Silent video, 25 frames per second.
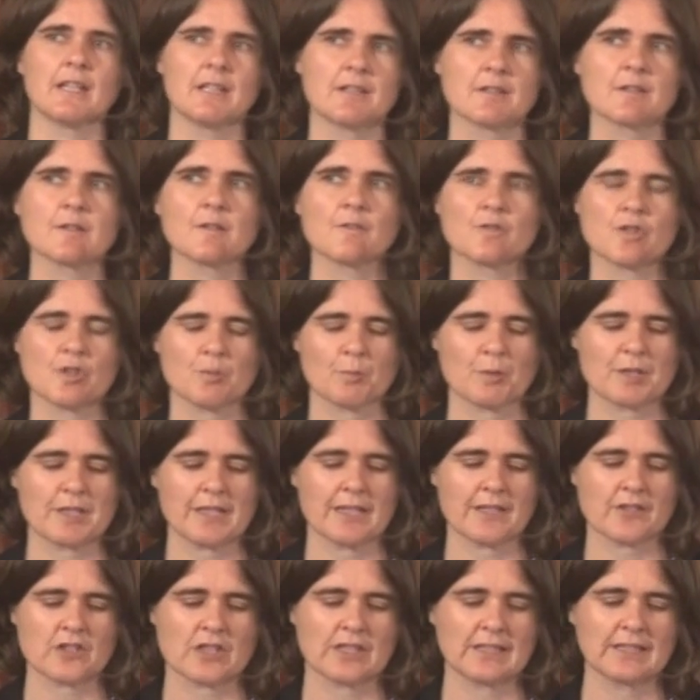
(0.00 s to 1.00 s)
and social
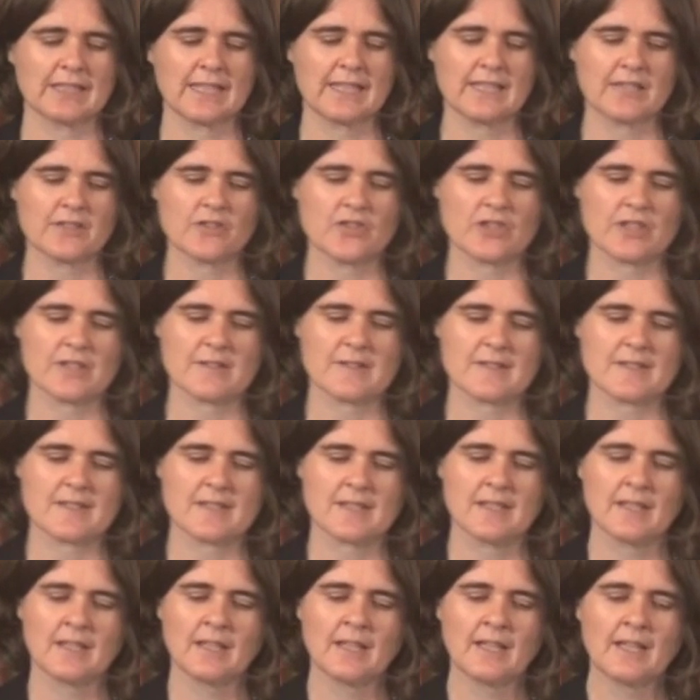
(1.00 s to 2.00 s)
protection
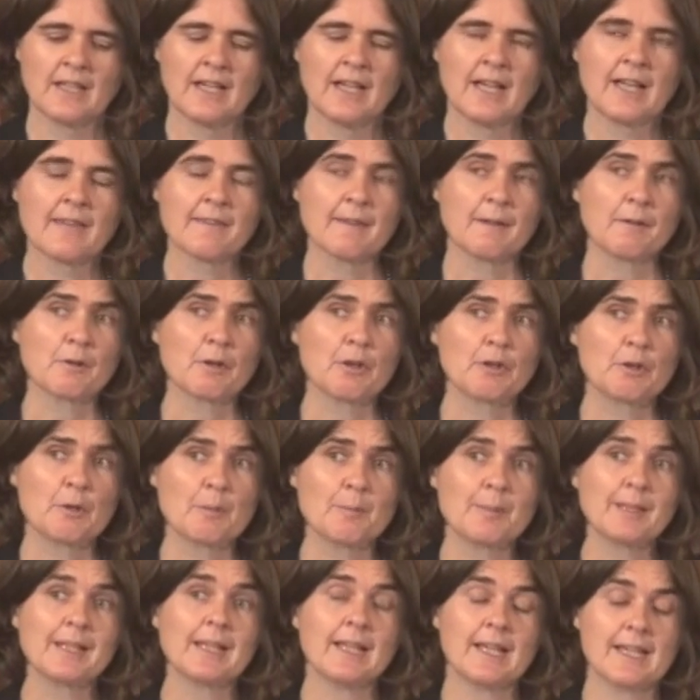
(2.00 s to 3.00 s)
linkages. Then I'm going to
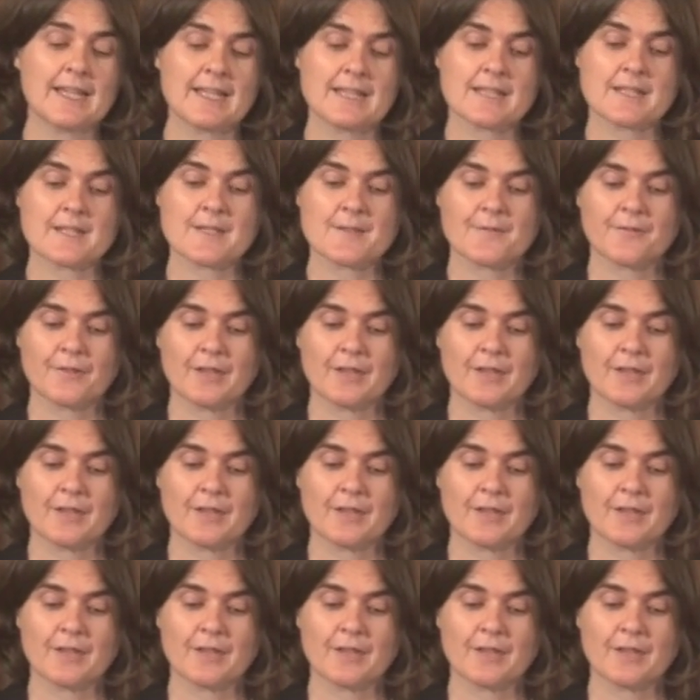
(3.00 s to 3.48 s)
apply this